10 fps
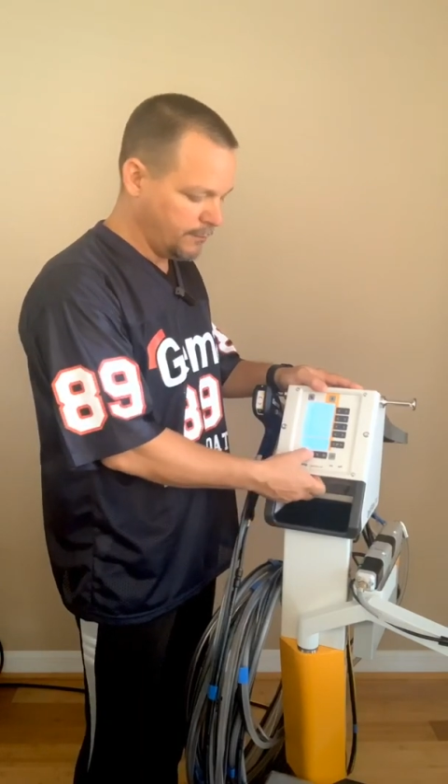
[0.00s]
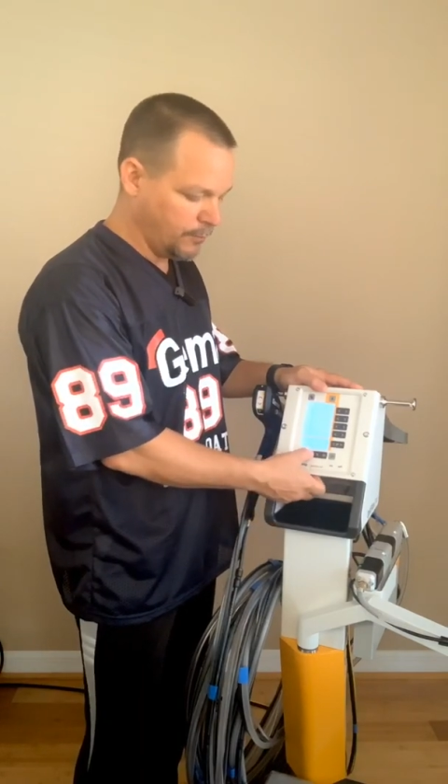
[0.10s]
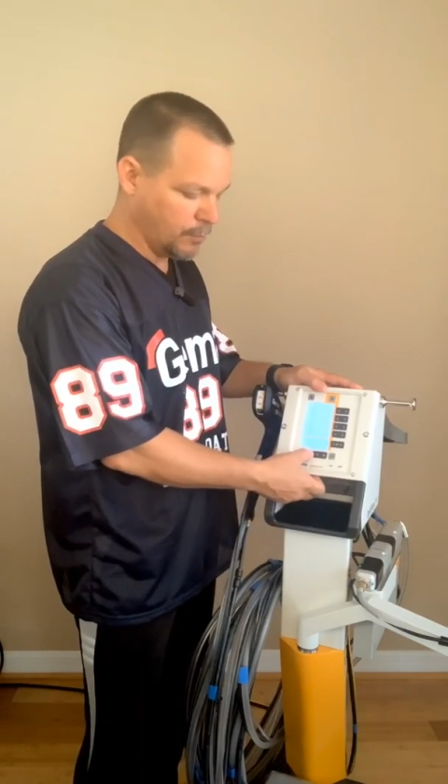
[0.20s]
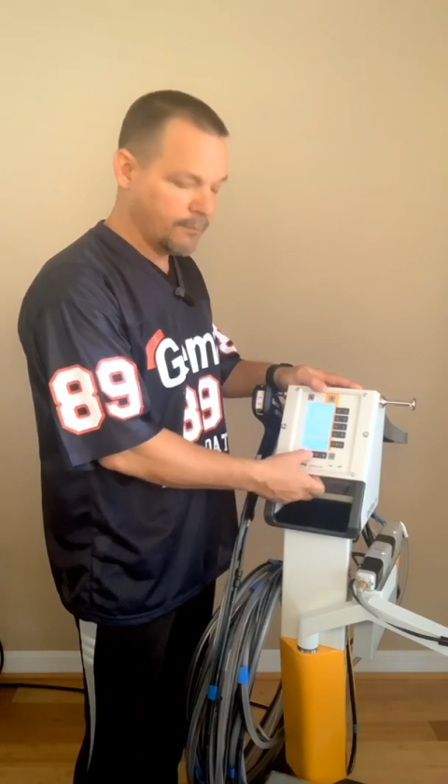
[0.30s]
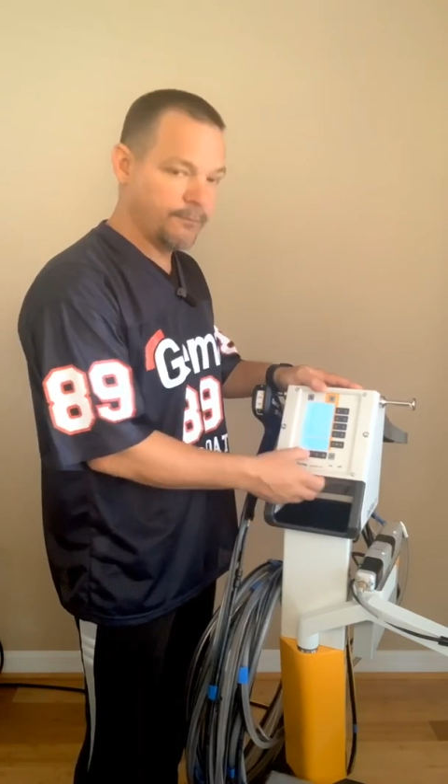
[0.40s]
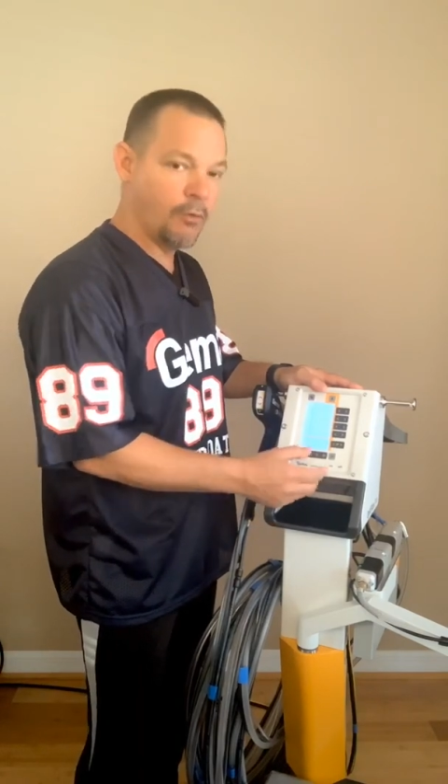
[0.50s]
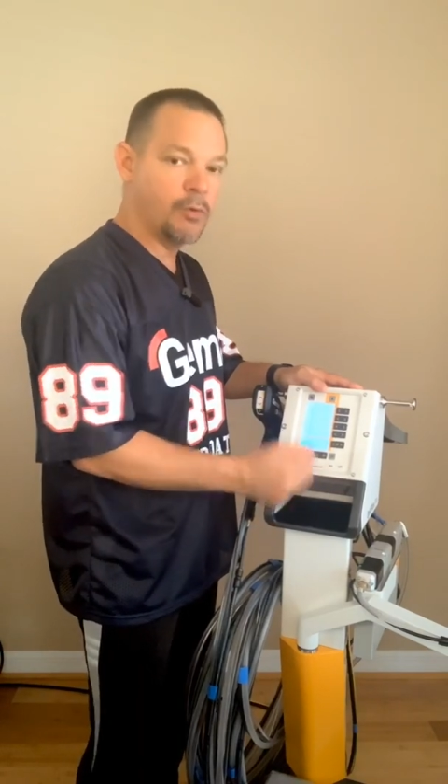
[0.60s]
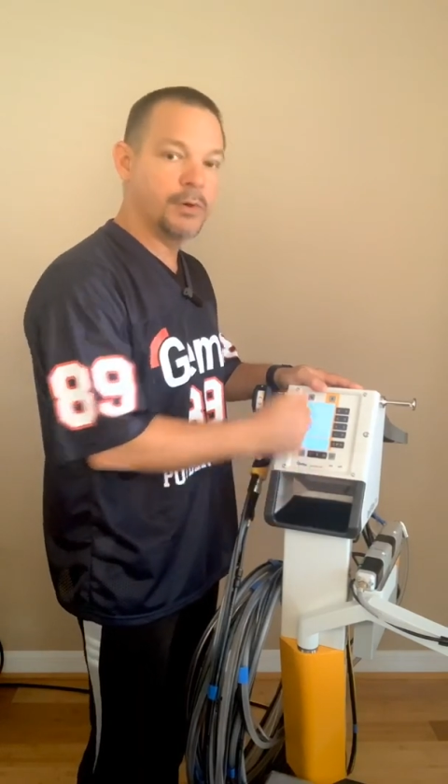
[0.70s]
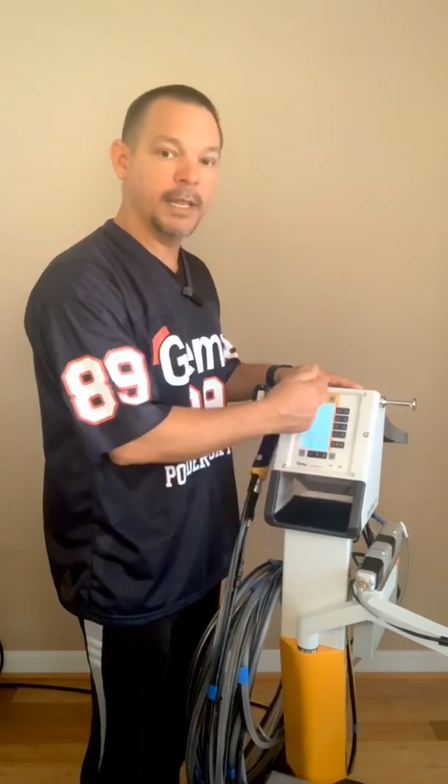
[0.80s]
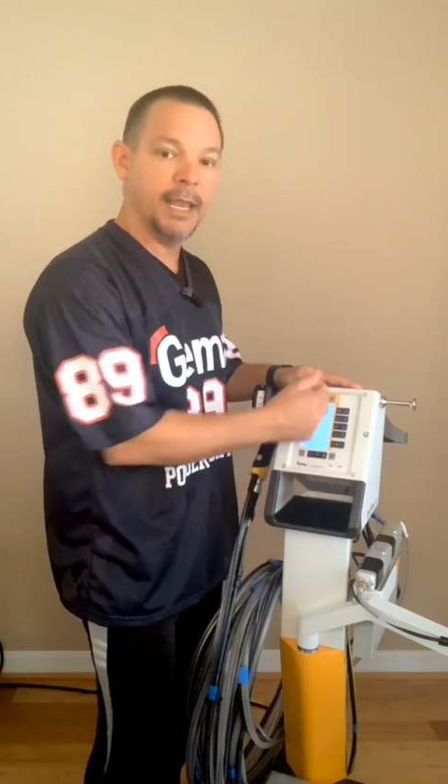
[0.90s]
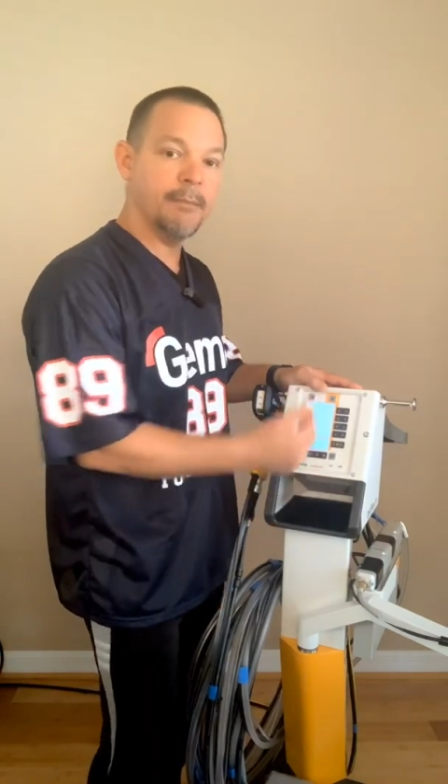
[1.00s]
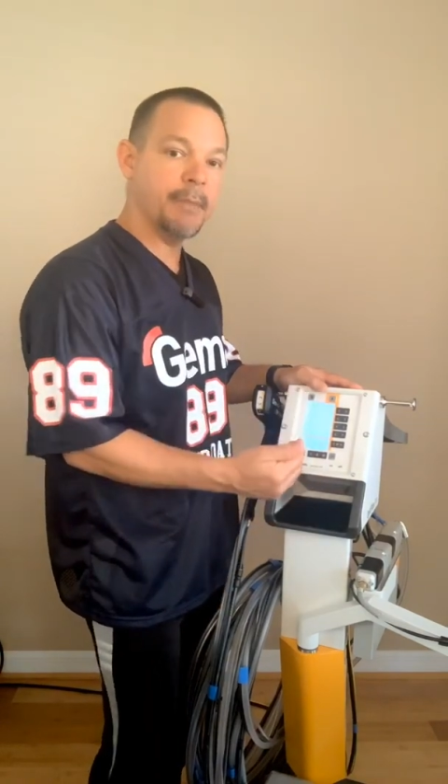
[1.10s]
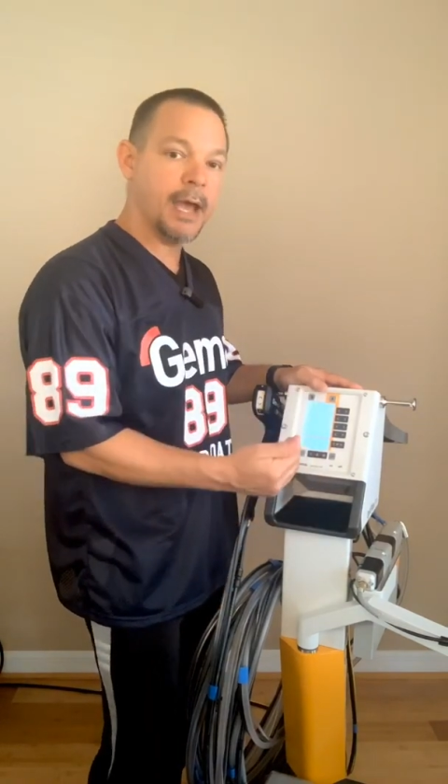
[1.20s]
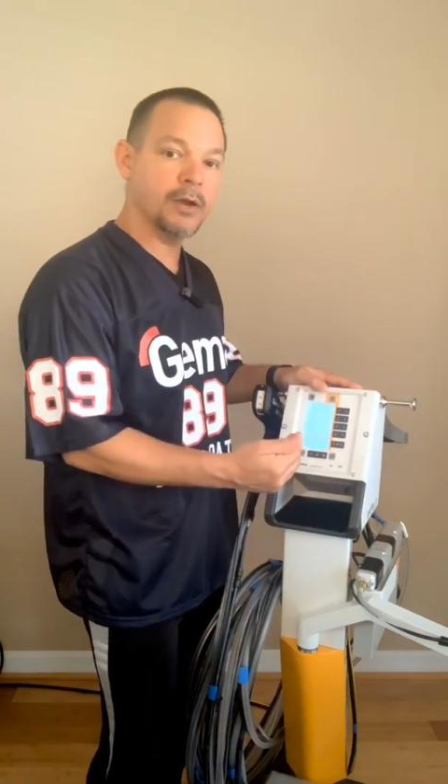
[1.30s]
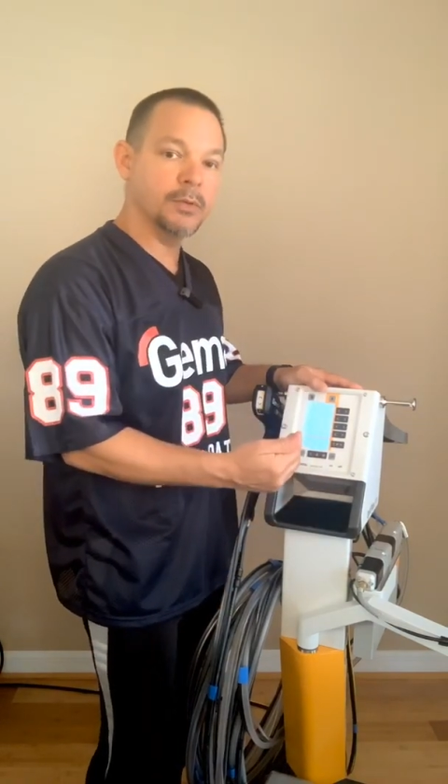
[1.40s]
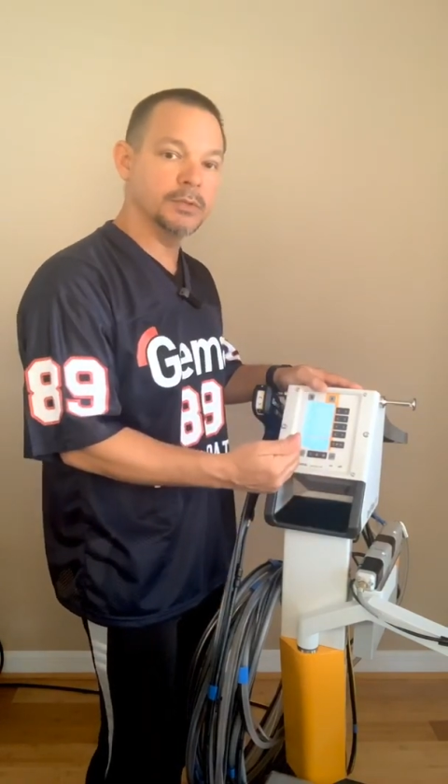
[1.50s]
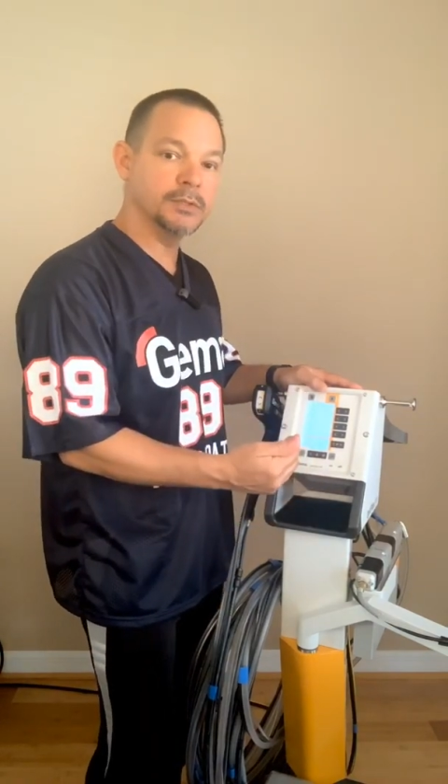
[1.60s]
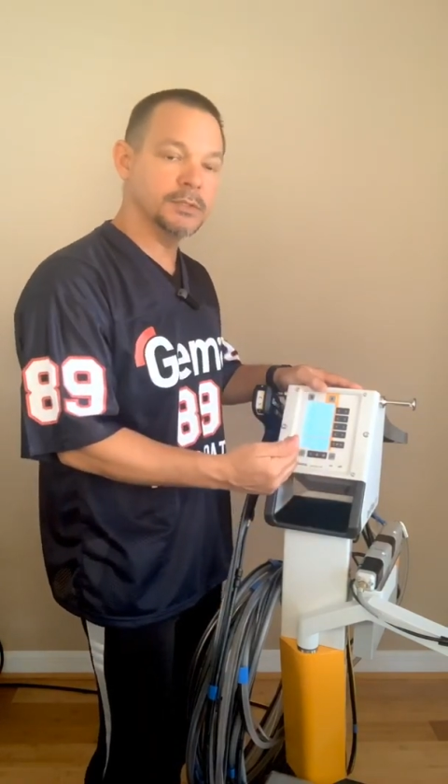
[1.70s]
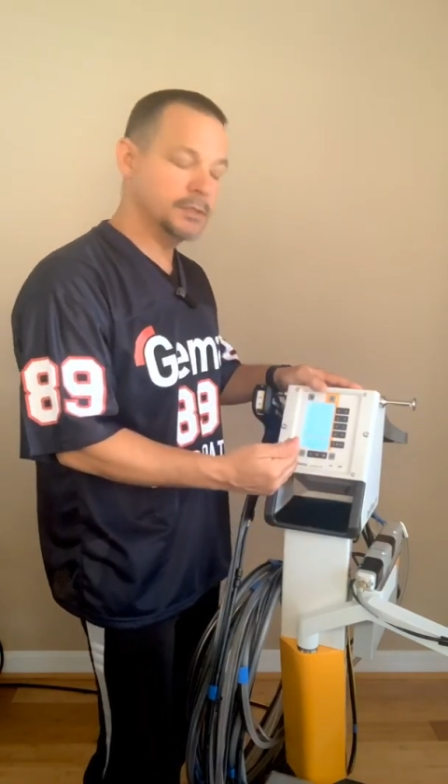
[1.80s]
for forward and backwards.